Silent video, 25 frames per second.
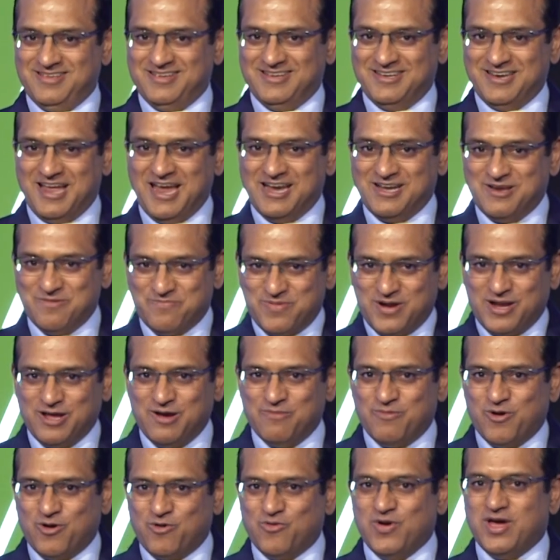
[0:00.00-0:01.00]
right, depending
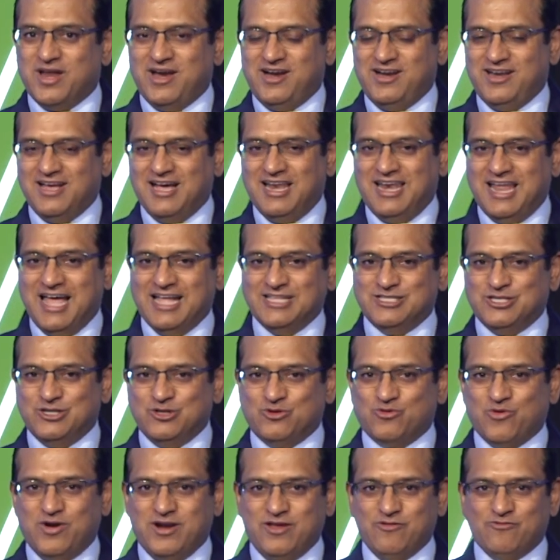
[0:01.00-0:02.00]
upon where India lands in
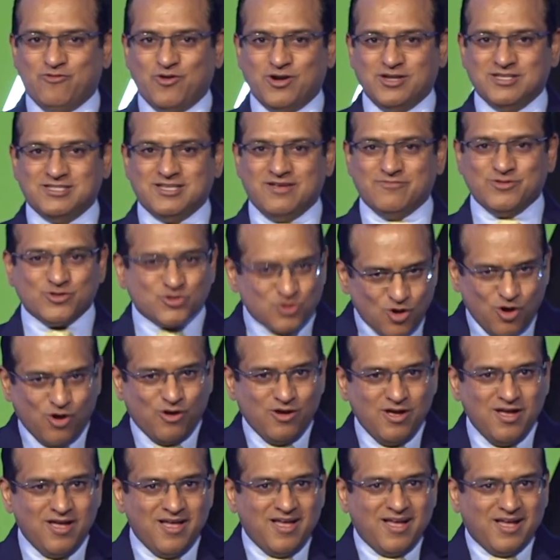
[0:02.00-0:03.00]
2047. So,
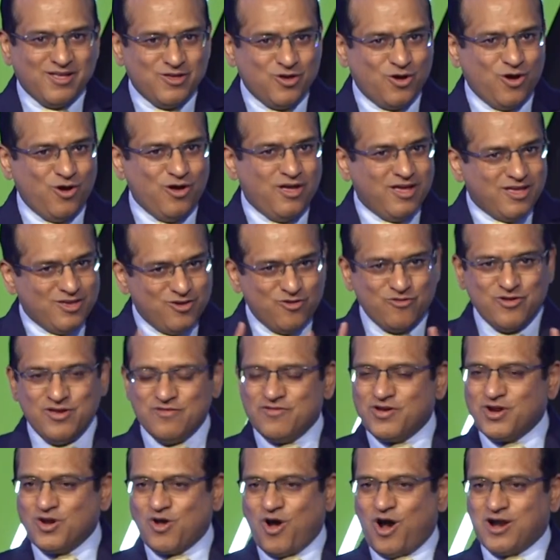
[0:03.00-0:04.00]
you know, you
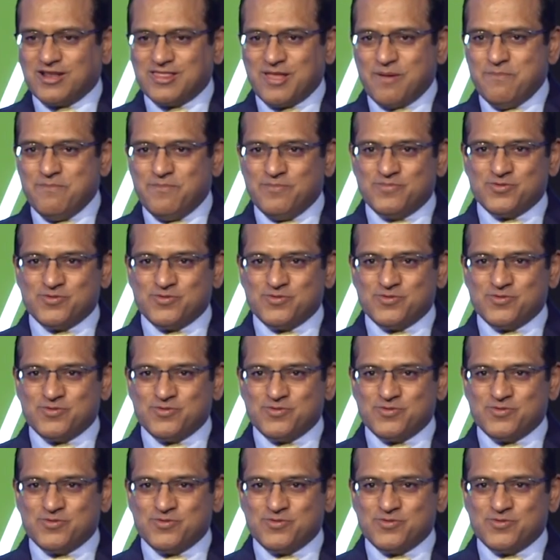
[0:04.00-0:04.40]
even got them.